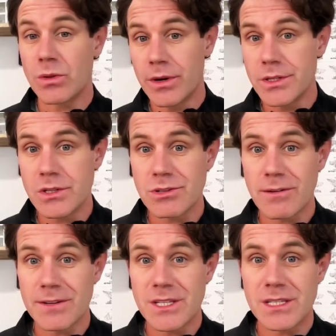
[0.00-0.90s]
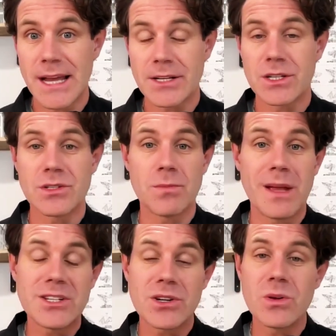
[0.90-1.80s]
there is a services section, so
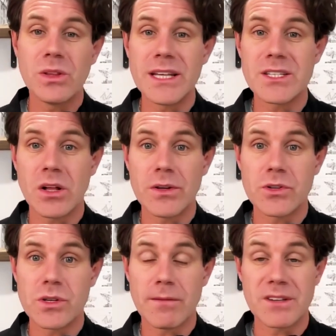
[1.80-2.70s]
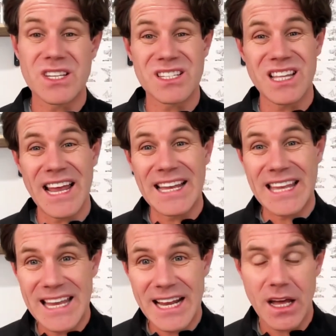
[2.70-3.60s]
make sure you list all your services like
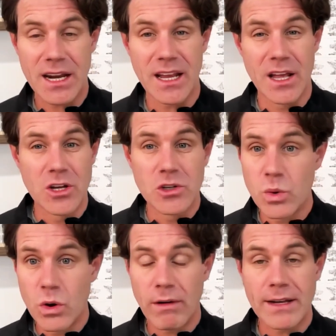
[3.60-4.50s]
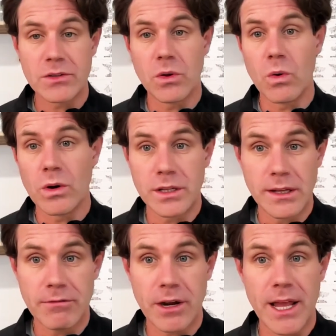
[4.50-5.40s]
key cutting, tool rental, or
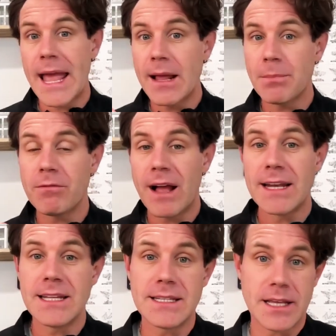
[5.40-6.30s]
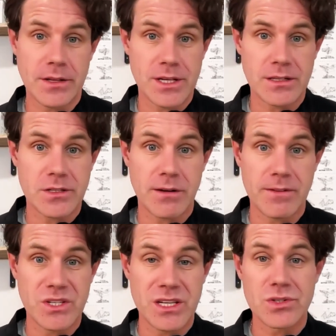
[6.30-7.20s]
delivery, and provide details on
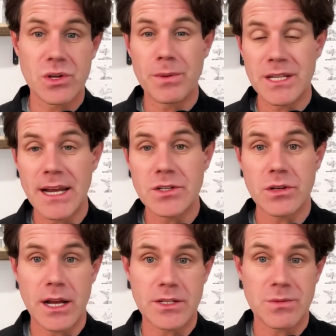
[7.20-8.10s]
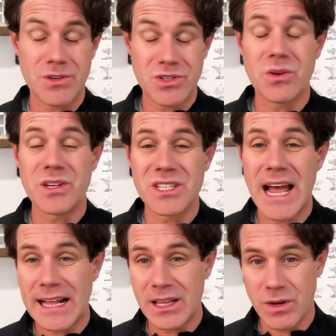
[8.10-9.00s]
services so potential customers know
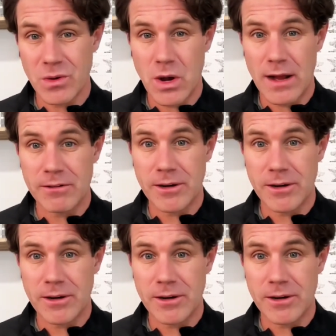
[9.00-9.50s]
exactly what you offer.